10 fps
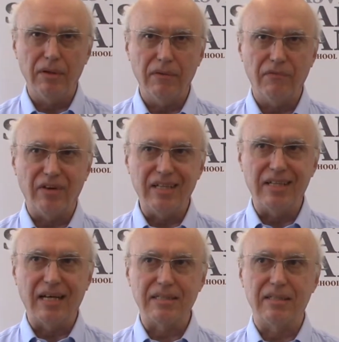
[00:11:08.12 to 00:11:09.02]

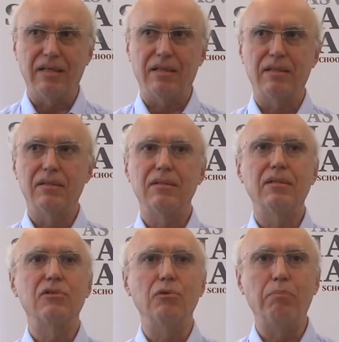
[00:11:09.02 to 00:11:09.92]
fantastic
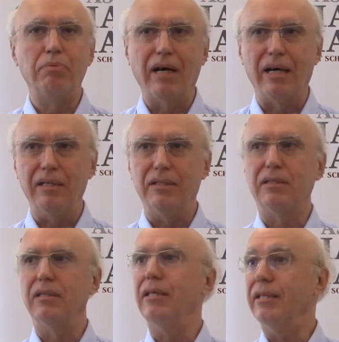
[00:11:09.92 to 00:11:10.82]
surprise
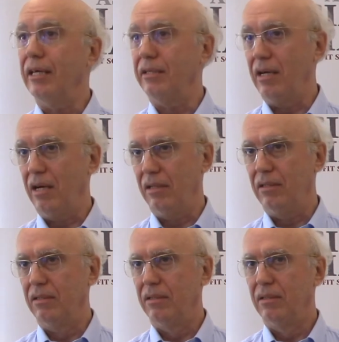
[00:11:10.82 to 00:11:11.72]
in that hug.
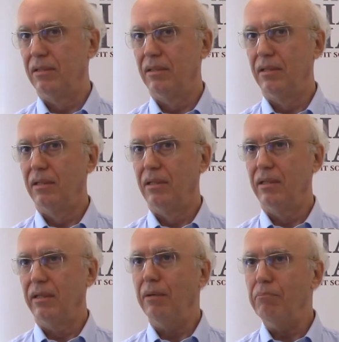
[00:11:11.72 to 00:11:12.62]

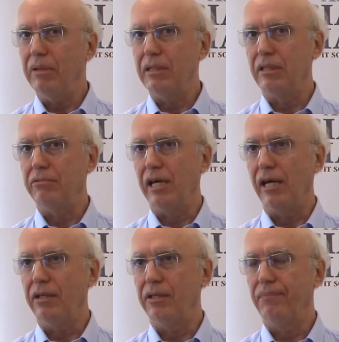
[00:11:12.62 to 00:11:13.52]
Embrace the
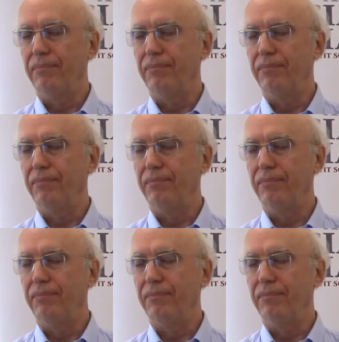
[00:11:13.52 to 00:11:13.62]
reality.